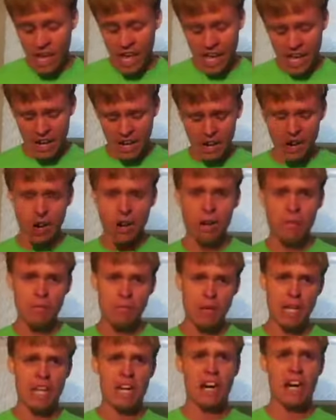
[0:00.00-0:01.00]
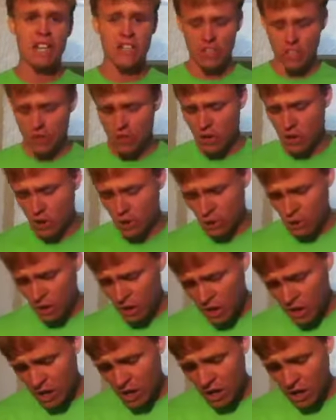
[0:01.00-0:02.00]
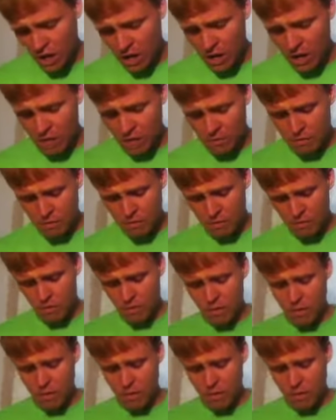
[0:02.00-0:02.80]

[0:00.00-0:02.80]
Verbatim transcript: And um, because you um,